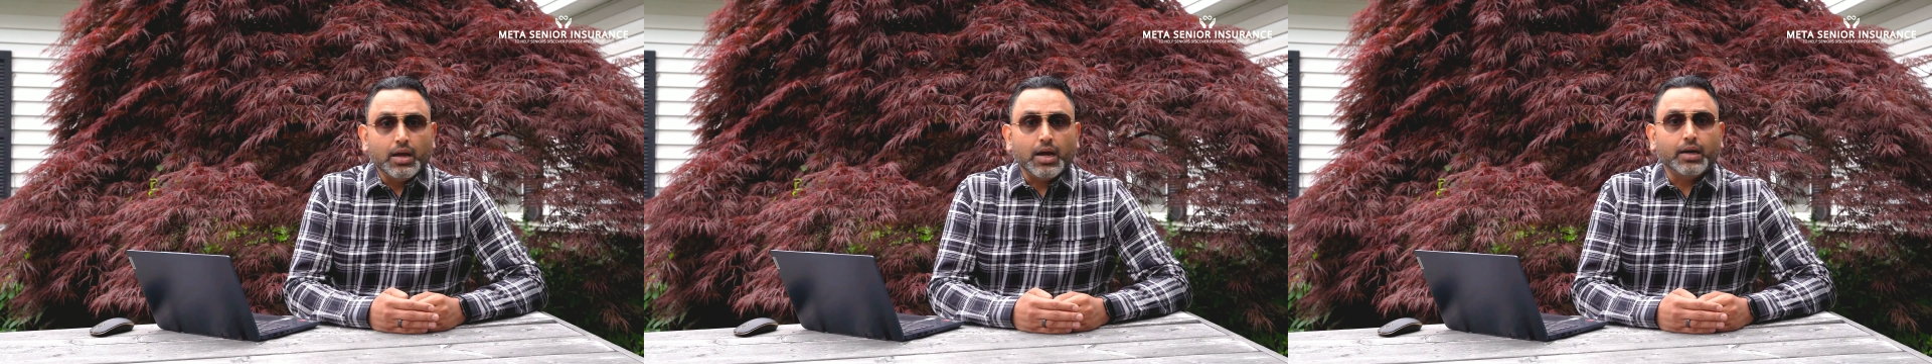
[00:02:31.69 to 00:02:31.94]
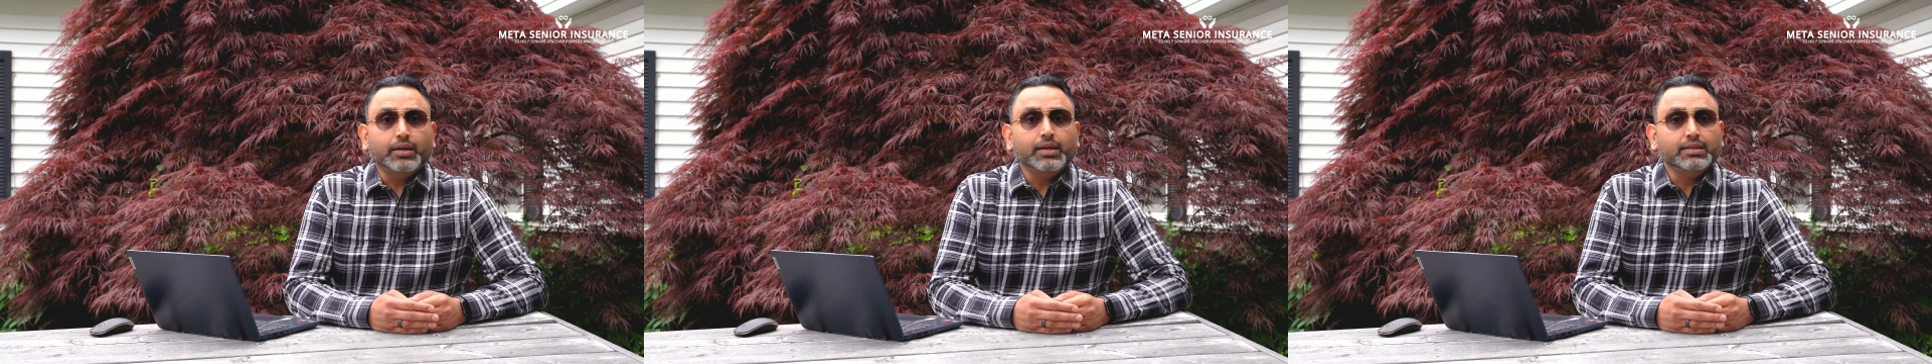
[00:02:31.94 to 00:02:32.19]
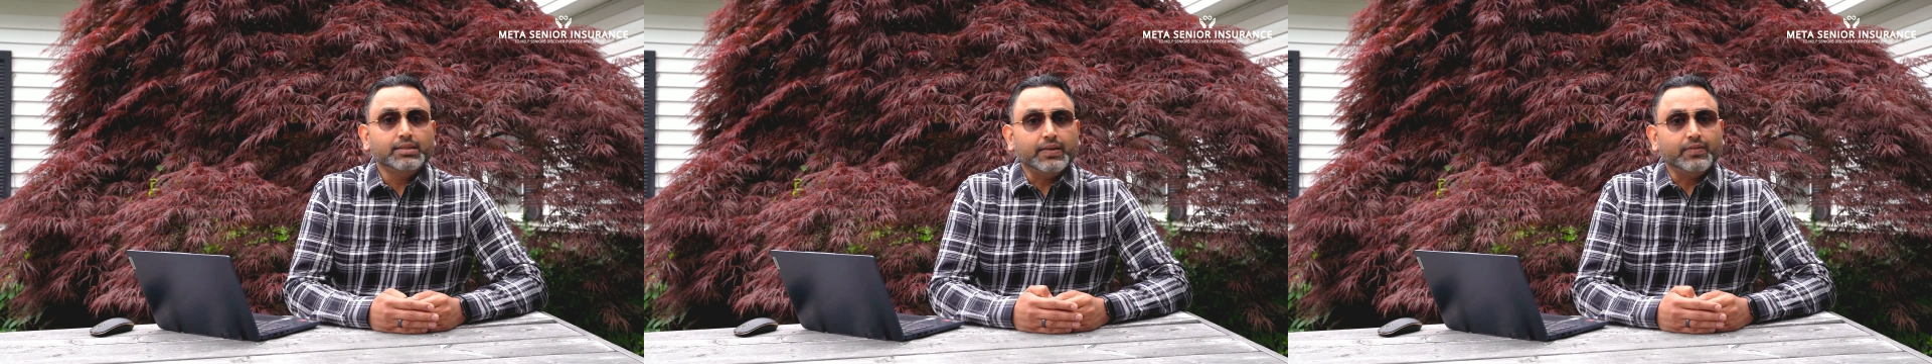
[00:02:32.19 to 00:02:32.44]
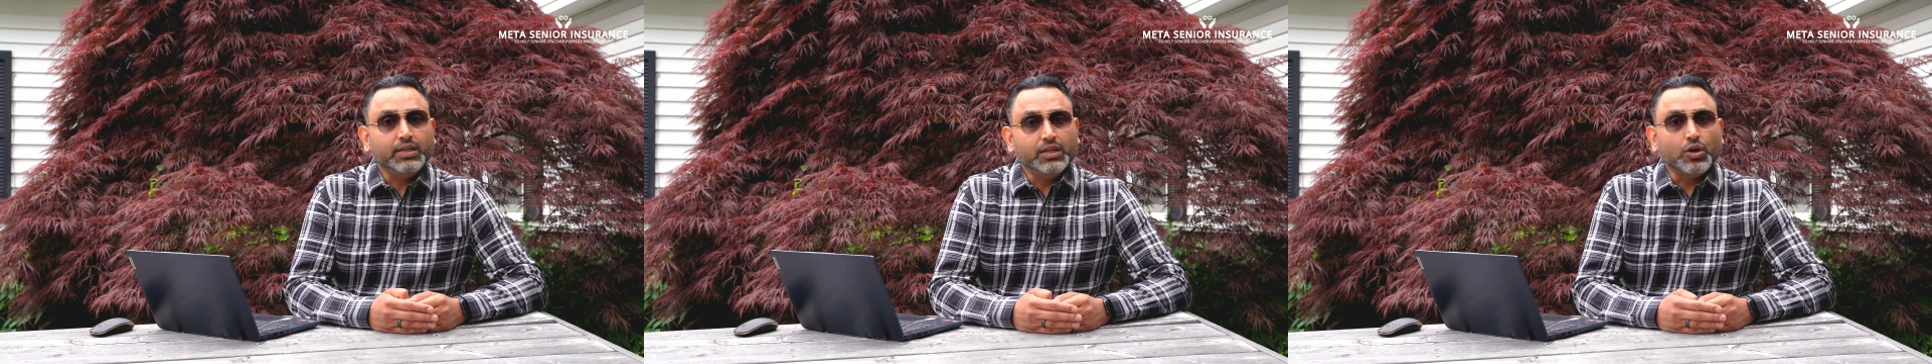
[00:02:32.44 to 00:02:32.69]

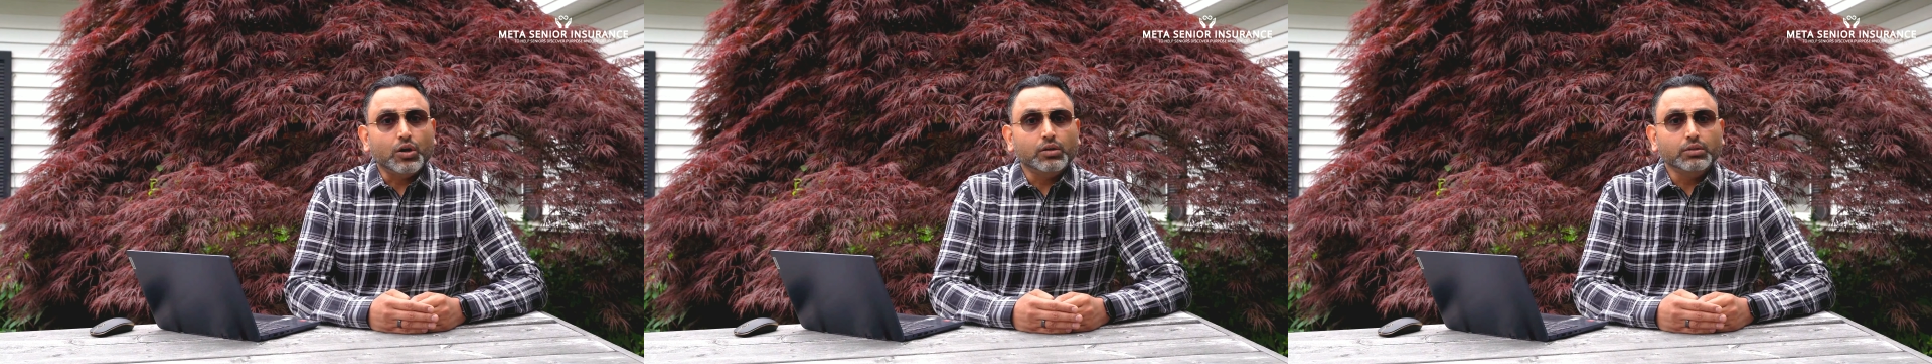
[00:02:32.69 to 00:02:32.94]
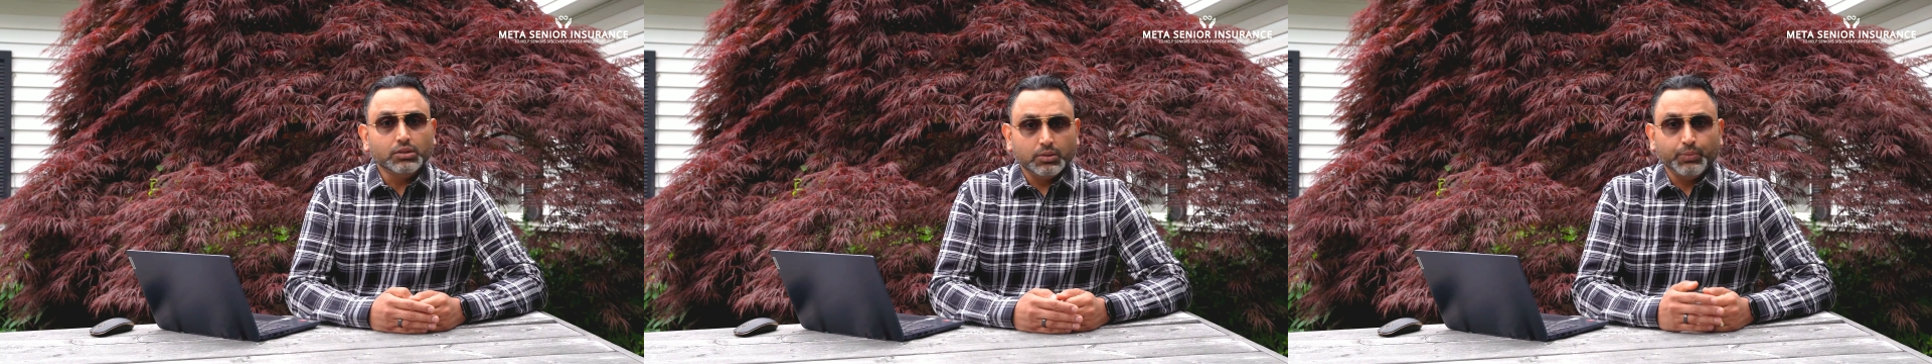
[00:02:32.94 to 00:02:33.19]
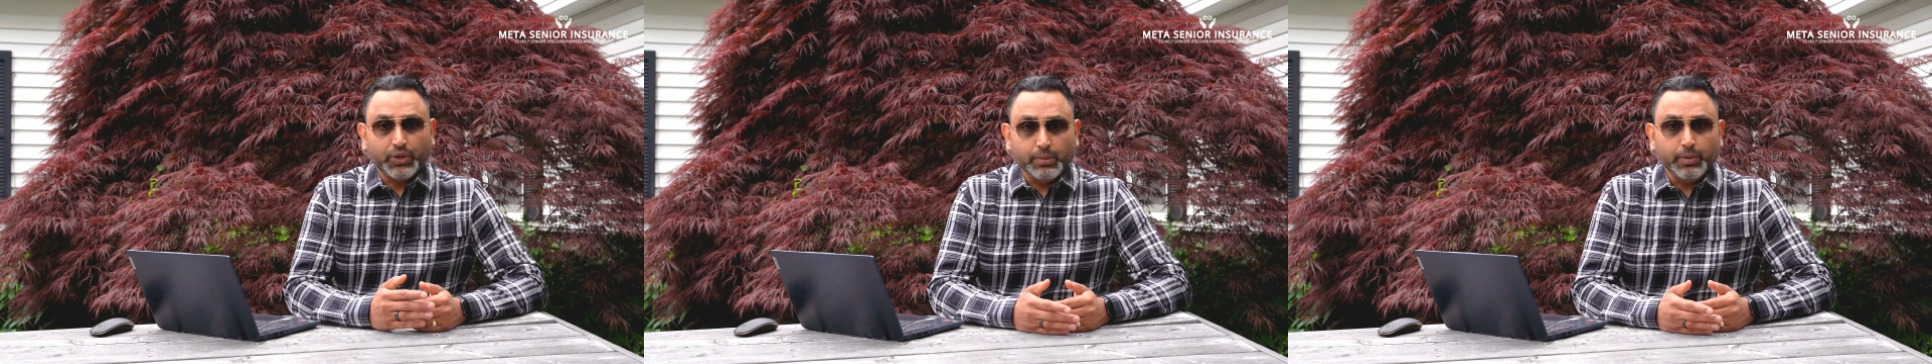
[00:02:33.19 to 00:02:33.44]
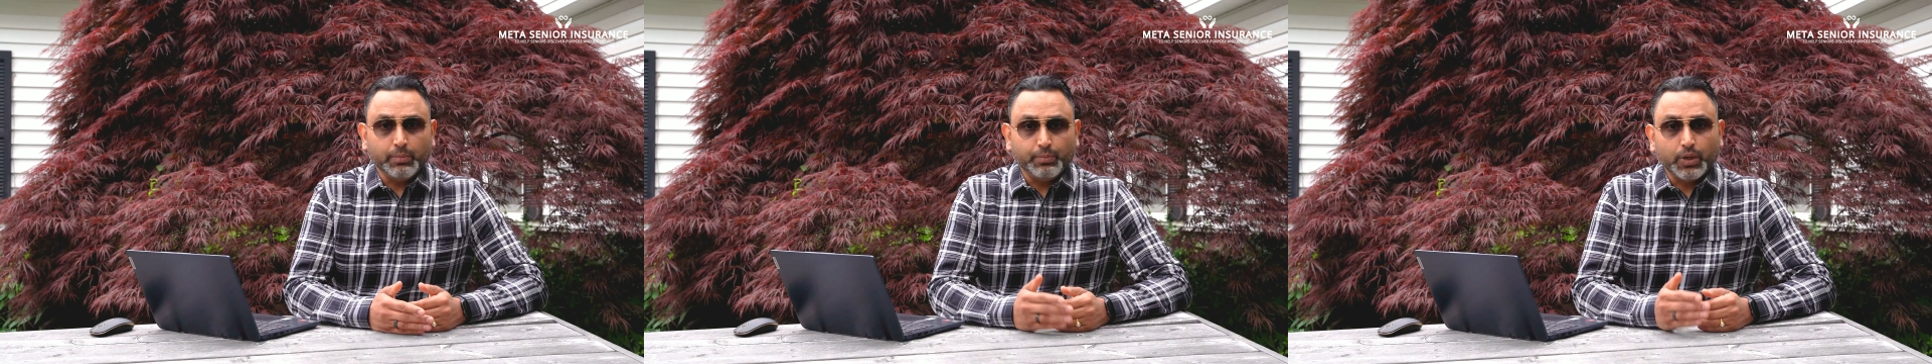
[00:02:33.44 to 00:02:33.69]
$170
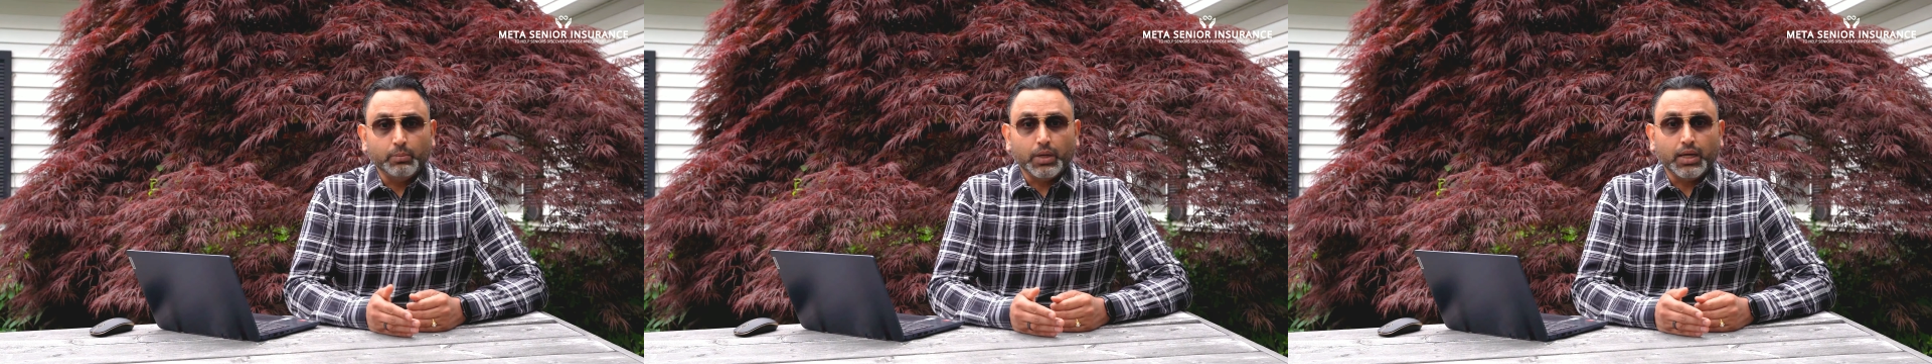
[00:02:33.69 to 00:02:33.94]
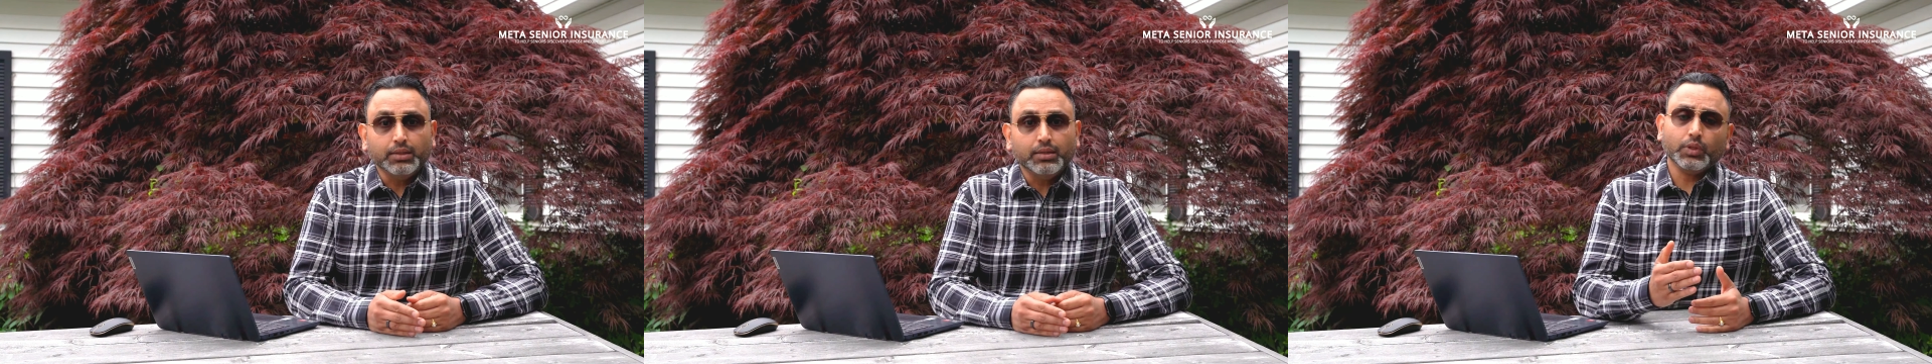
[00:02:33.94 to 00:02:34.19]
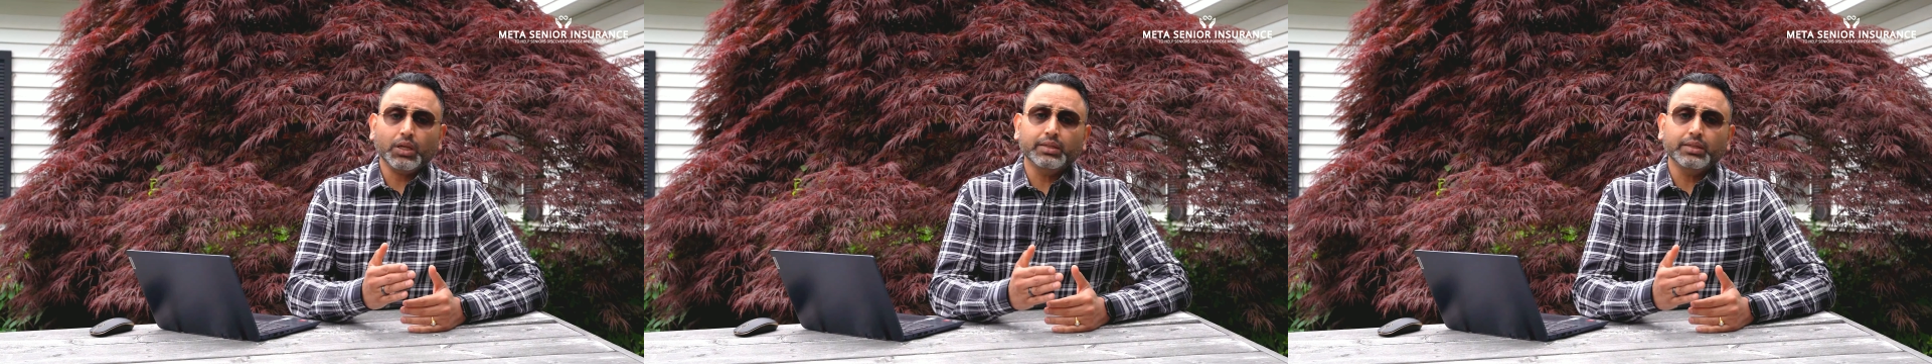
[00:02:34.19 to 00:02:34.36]
premium per month,